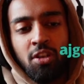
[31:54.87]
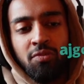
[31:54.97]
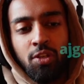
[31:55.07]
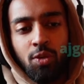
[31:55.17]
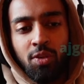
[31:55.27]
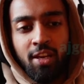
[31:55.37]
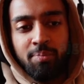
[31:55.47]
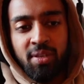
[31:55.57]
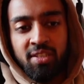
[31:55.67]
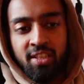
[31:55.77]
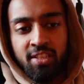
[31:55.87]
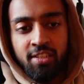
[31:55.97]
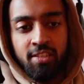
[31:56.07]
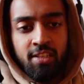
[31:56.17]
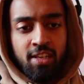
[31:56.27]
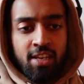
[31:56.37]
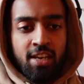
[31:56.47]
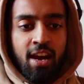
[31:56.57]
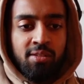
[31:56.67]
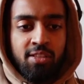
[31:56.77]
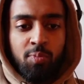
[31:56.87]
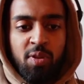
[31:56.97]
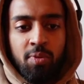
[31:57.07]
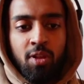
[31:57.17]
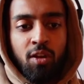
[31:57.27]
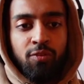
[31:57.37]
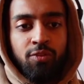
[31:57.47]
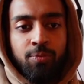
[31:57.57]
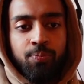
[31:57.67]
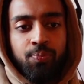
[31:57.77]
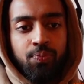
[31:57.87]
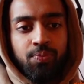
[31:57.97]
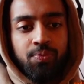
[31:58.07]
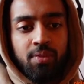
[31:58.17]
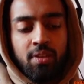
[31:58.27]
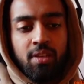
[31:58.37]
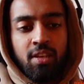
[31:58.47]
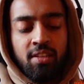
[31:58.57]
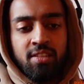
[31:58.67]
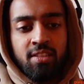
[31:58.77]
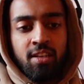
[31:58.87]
done a video on that, pixelated, how to cut people off. It's